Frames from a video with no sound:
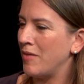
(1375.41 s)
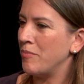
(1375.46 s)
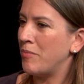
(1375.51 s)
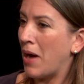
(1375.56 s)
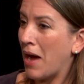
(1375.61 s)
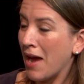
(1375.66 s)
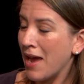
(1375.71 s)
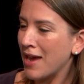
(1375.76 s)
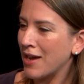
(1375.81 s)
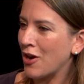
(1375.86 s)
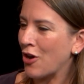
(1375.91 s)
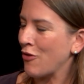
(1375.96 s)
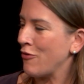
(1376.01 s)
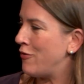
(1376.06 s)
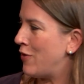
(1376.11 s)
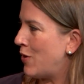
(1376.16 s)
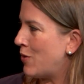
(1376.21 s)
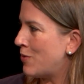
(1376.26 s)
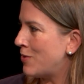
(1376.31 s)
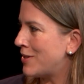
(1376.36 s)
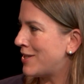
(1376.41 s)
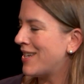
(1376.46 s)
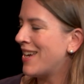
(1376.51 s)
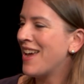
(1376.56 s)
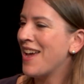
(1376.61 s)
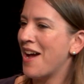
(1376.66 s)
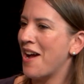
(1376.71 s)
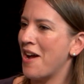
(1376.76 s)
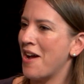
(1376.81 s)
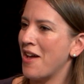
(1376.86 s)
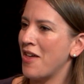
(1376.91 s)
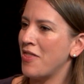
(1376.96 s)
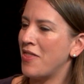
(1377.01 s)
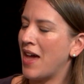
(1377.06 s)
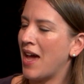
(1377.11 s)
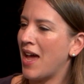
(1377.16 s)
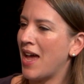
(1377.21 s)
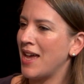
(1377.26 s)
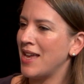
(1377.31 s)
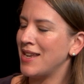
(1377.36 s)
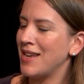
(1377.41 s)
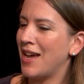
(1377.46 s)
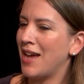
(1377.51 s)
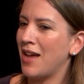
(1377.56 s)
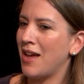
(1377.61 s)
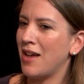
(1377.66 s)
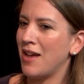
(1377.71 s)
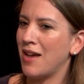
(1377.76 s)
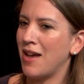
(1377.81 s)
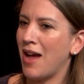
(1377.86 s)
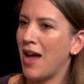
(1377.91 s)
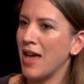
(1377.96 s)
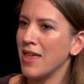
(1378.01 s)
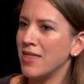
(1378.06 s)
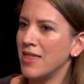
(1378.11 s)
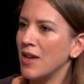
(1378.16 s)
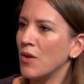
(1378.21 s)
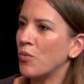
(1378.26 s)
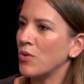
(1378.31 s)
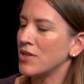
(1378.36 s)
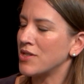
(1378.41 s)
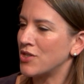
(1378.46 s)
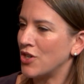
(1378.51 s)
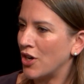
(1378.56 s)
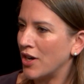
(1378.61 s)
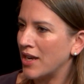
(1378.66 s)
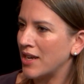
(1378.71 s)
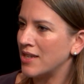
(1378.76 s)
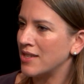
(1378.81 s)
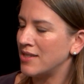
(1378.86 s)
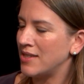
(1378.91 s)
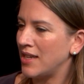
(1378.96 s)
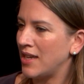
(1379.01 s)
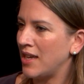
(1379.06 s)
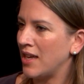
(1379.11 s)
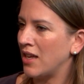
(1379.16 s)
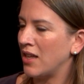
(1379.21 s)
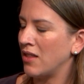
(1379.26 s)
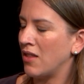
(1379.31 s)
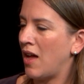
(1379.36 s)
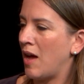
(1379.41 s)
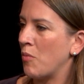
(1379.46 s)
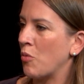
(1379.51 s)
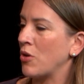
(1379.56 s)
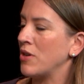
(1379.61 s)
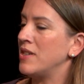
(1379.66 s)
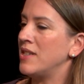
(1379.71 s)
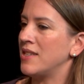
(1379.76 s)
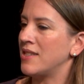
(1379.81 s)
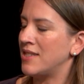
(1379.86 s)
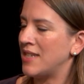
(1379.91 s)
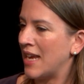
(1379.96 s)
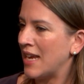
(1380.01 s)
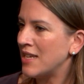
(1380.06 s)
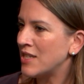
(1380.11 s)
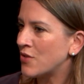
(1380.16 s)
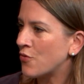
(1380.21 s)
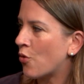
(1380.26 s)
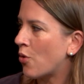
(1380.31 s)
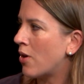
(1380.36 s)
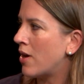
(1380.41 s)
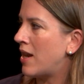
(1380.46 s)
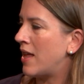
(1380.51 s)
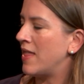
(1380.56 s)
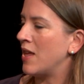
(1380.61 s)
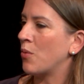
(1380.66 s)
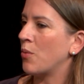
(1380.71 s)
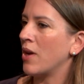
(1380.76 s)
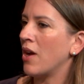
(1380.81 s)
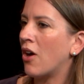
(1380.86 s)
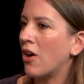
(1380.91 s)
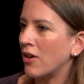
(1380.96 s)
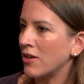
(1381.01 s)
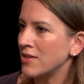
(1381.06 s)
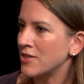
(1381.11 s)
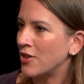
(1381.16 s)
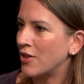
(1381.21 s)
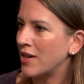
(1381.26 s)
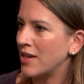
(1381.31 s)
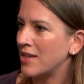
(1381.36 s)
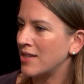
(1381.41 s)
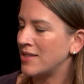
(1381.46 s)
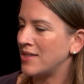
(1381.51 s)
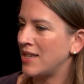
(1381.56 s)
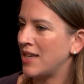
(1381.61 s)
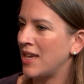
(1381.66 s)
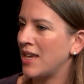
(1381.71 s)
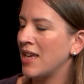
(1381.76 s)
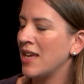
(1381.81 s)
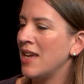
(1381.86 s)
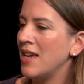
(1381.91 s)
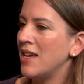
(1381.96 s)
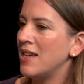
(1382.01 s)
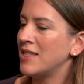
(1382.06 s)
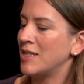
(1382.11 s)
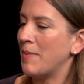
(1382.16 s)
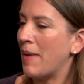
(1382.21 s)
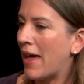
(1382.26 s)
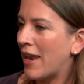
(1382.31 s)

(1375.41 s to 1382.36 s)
buying our vote, that I think we're starting to see a lot more distaste for it. I think we are starting to see some